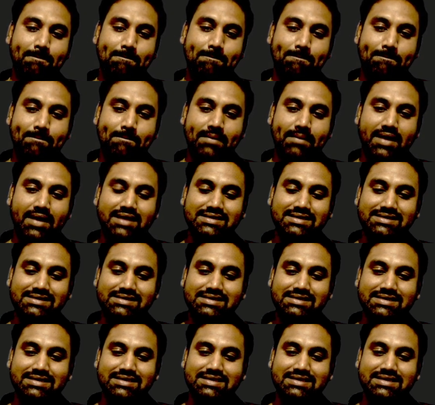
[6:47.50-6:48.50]

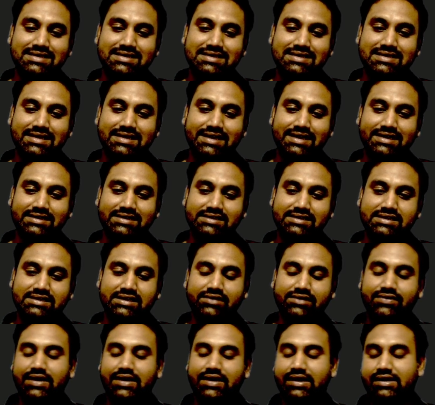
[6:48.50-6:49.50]
plus the
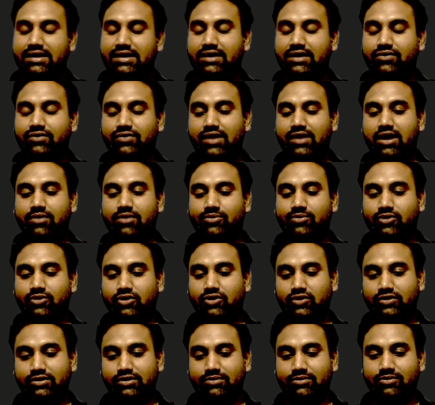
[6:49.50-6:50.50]
extra weight that we have put
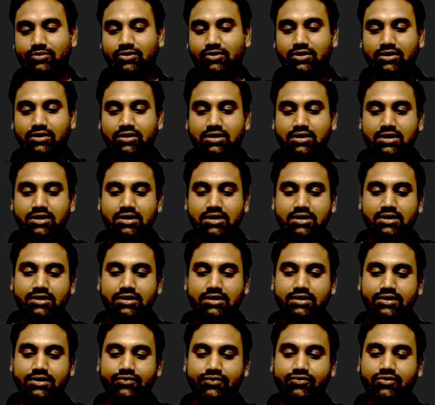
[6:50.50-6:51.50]
on the block.
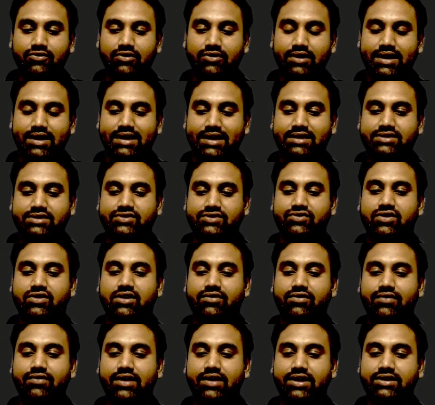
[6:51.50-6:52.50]
Therefore,
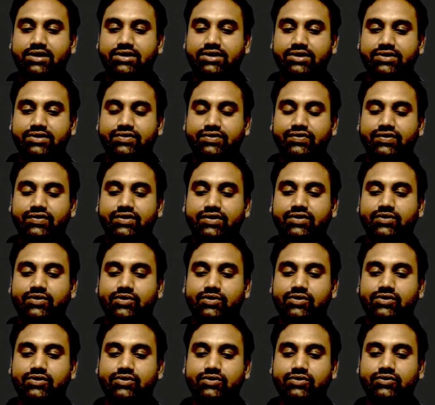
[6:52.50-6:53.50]
extra weight is
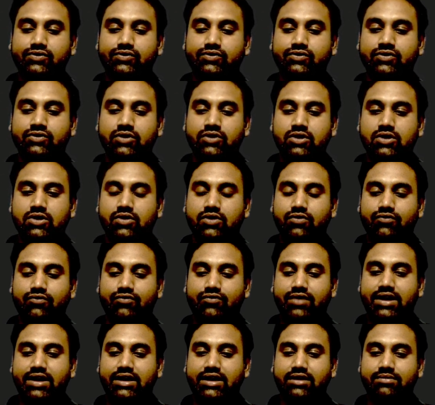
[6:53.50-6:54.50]
equal to
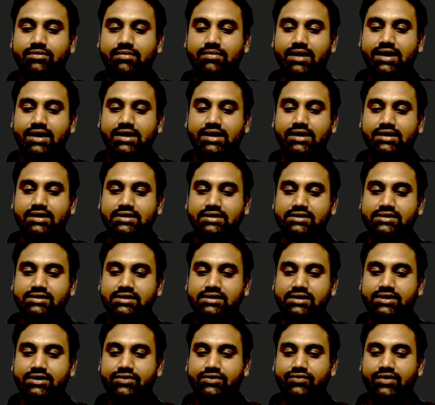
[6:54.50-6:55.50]
weight
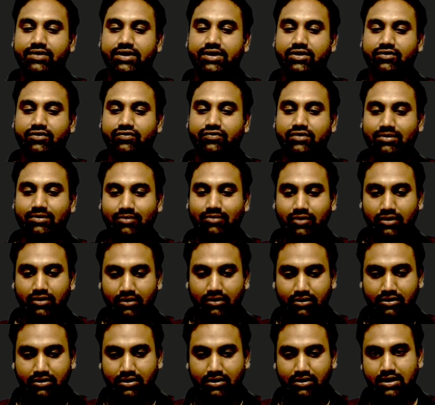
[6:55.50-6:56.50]
minus weight of the
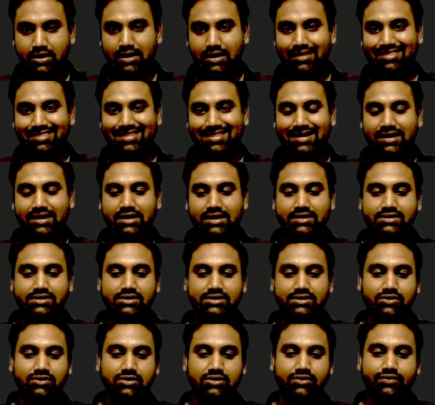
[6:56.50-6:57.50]
block. That is
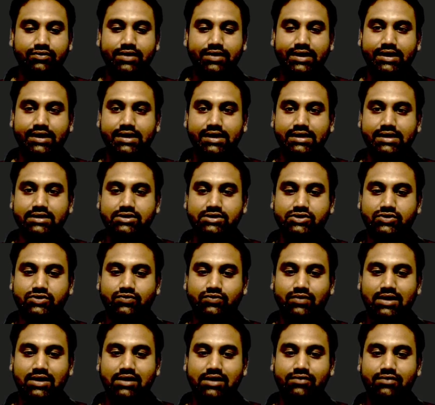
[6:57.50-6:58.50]
equal to weight is
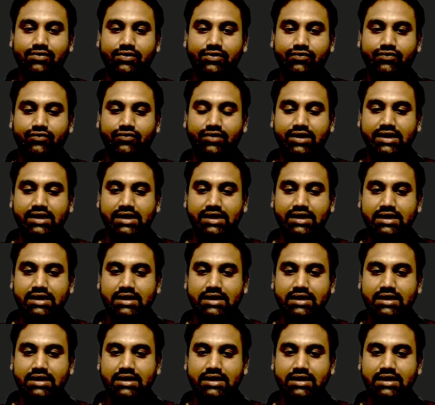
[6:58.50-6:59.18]
1250